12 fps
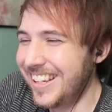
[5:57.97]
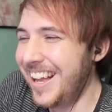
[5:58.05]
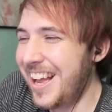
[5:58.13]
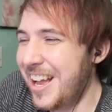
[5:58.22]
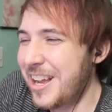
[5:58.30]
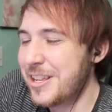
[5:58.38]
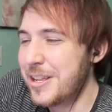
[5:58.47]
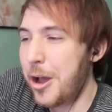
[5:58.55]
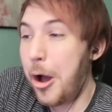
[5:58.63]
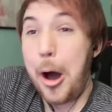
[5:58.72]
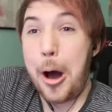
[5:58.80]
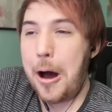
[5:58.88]
Tiger,
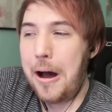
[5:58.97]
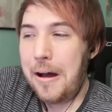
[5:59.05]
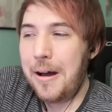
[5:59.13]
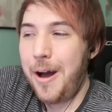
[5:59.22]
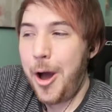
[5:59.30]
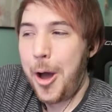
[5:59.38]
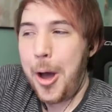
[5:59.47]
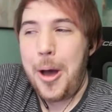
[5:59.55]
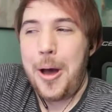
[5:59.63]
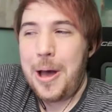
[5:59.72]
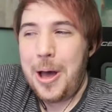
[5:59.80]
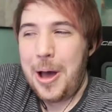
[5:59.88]
I. Oh.
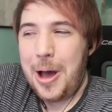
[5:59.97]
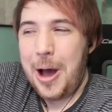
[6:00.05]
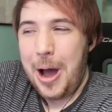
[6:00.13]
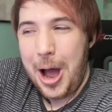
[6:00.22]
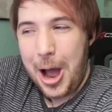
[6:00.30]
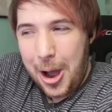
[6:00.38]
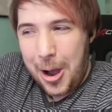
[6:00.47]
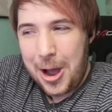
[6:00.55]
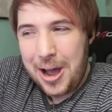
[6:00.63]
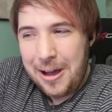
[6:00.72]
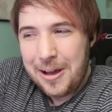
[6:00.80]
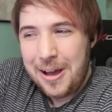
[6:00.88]
Ryuji, I.
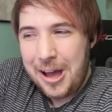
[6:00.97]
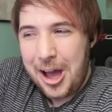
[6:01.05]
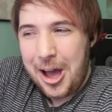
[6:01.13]
Oh.